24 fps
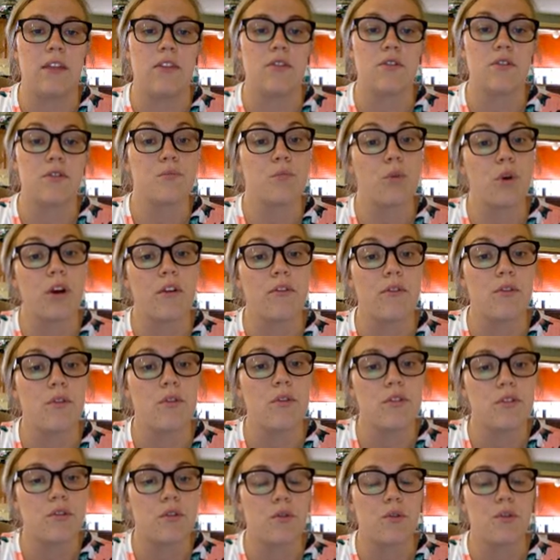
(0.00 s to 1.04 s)
those more
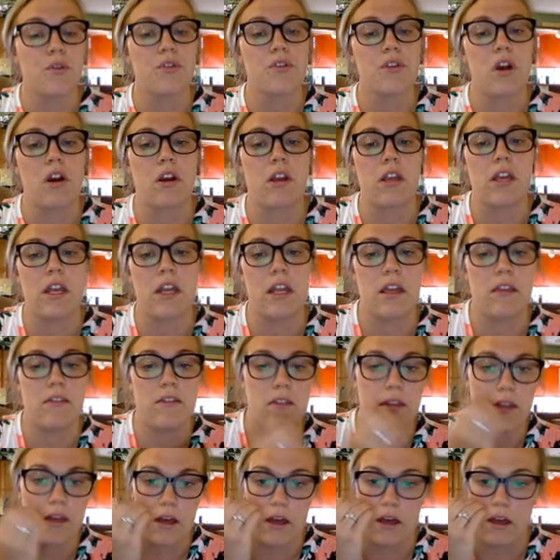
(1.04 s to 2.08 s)
affluent schools are getting
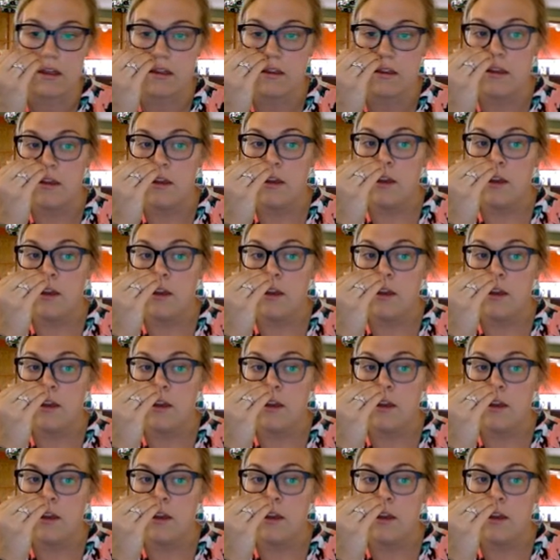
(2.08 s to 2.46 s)
the